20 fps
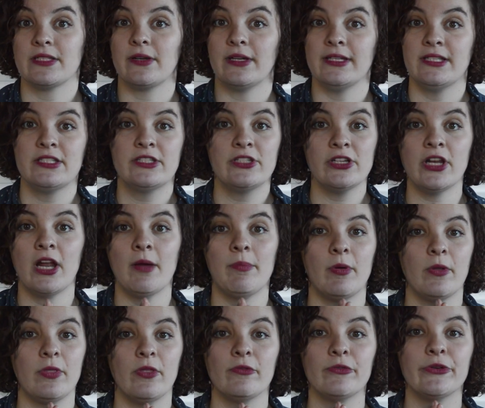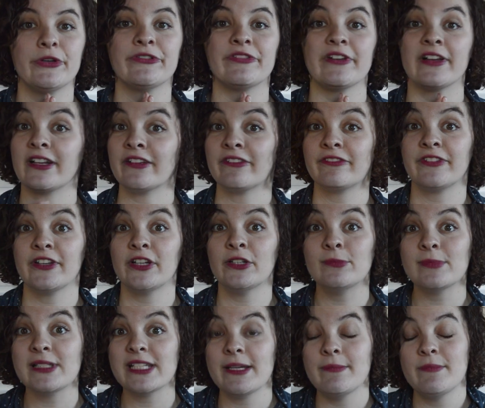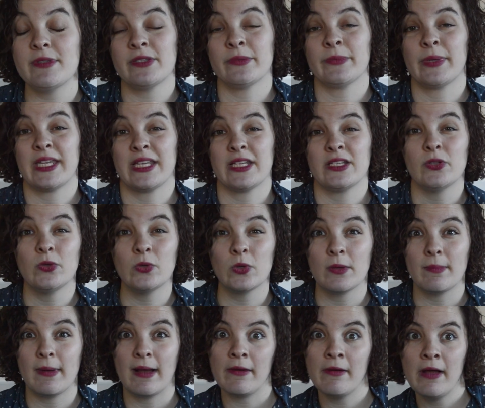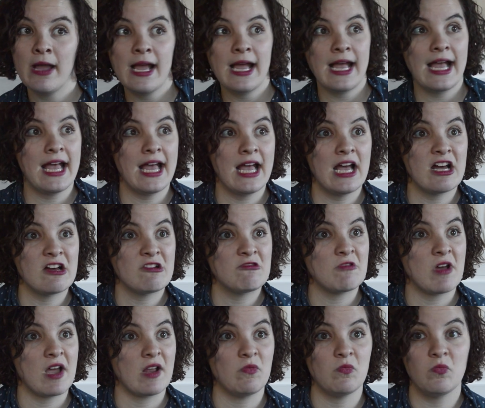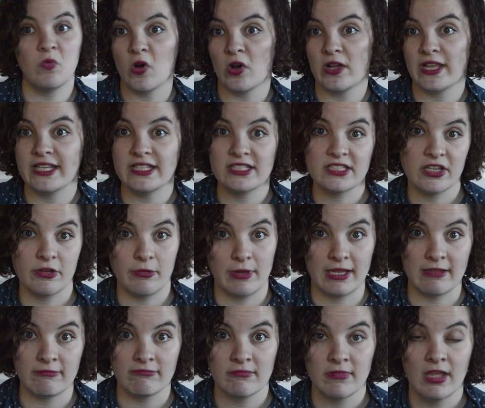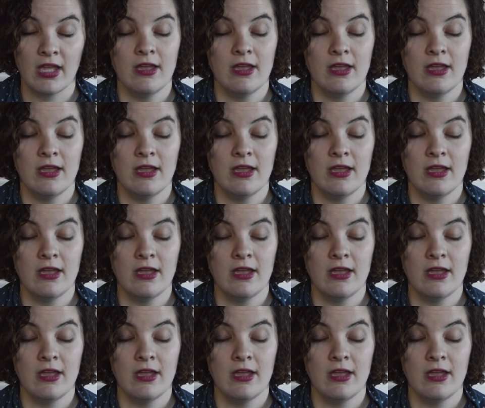So I stood up on the roof and I filmed him so we can talk about how and what he's doing.